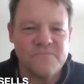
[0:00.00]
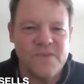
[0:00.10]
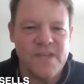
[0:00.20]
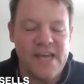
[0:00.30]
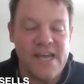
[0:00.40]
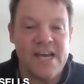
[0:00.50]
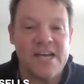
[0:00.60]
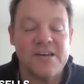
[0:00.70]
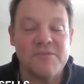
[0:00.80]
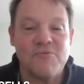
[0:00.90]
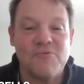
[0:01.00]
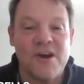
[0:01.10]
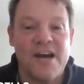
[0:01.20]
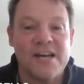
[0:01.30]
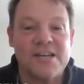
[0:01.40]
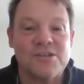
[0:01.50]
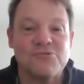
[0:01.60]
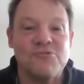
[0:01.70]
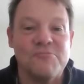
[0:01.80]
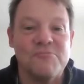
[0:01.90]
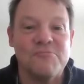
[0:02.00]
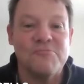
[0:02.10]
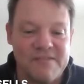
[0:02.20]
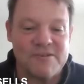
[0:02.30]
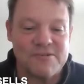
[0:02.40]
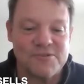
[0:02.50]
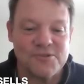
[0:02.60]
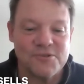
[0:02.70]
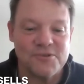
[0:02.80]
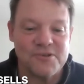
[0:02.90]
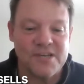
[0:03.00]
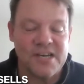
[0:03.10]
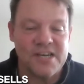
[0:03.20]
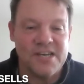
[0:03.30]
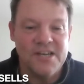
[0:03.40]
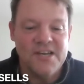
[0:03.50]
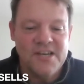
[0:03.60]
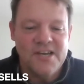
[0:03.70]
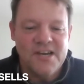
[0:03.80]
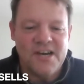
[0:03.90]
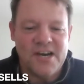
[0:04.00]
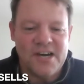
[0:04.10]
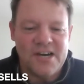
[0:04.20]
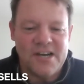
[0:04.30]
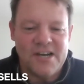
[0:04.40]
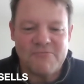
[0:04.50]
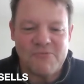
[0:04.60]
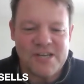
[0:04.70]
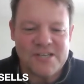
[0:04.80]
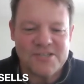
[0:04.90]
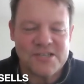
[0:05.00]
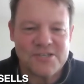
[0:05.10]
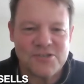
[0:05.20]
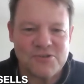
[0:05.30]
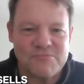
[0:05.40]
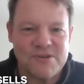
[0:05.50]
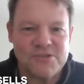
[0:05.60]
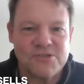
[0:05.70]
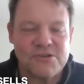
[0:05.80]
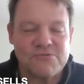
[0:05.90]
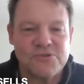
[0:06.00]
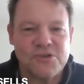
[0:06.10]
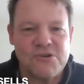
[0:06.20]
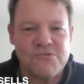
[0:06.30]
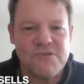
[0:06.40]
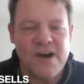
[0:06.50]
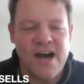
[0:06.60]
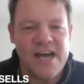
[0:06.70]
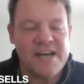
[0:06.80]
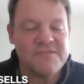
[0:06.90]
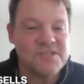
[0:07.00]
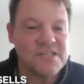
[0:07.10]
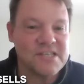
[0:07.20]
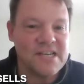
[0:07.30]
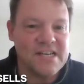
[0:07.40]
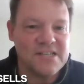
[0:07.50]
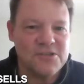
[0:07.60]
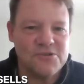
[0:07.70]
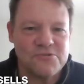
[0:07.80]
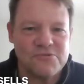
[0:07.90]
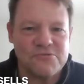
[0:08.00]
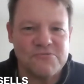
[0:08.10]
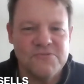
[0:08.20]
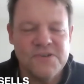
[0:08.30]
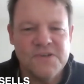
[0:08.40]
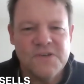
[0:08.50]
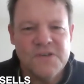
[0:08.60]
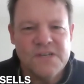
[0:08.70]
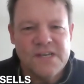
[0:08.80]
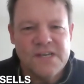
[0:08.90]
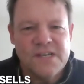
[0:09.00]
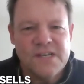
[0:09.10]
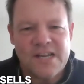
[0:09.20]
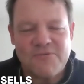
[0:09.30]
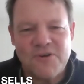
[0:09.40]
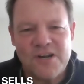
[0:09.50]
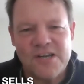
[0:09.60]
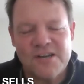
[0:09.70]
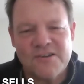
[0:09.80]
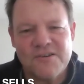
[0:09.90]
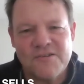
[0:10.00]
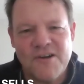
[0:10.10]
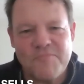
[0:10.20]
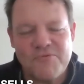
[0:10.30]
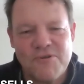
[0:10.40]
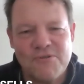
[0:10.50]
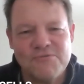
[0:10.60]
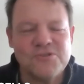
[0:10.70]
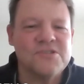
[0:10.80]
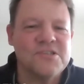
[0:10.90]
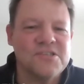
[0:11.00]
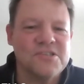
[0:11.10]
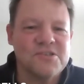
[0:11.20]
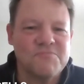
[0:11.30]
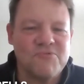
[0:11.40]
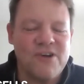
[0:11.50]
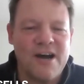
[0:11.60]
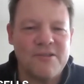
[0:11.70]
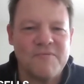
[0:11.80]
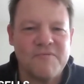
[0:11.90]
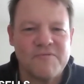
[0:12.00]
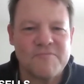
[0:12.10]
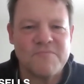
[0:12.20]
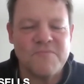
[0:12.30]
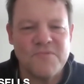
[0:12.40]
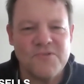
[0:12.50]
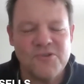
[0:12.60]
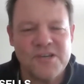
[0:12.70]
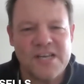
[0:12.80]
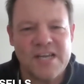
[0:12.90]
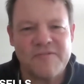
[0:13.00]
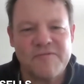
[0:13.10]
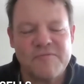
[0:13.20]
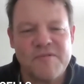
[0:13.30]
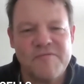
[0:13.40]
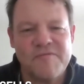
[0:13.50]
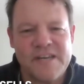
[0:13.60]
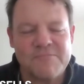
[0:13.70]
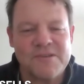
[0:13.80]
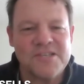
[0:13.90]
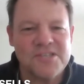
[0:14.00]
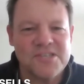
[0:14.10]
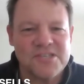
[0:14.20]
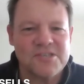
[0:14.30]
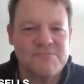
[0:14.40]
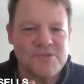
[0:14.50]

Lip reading: and more out of control behaviors, okay? And Wayne says so much so. So I have seen that too. And I want to approach this problem from looking at it from a family systems